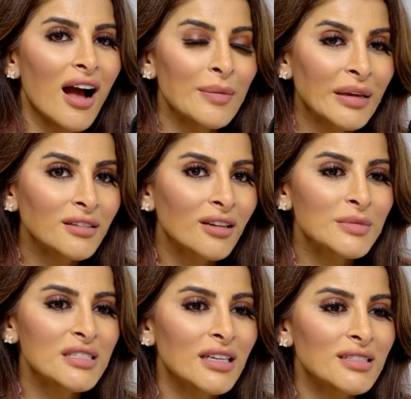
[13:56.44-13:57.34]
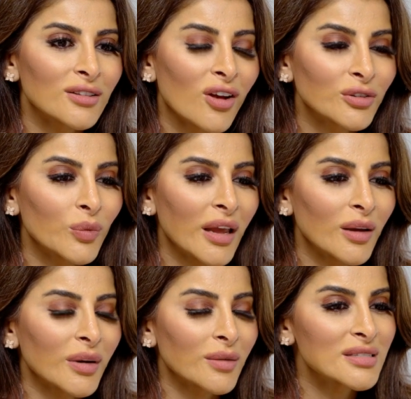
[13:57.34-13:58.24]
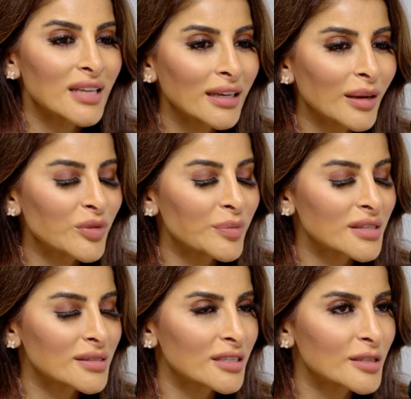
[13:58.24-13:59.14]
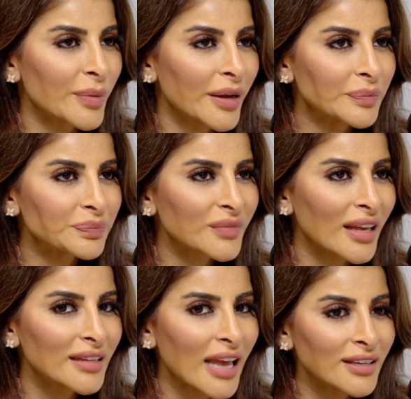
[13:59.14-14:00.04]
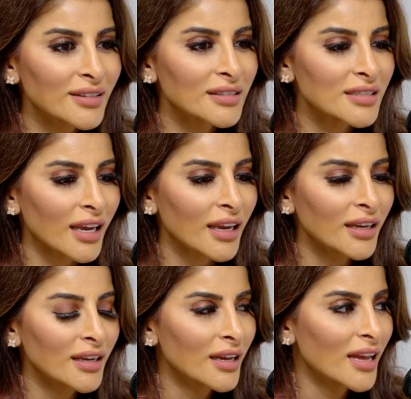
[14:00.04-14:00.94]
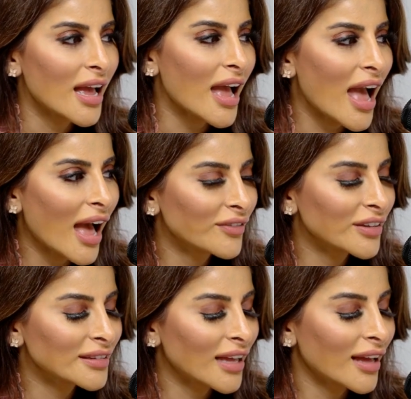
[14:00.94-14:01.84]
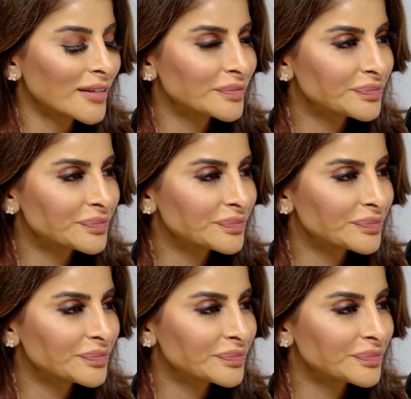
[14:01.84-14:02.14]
I made a lot of mistakes along the way when I was setting up the business. But at the end of the day, having that,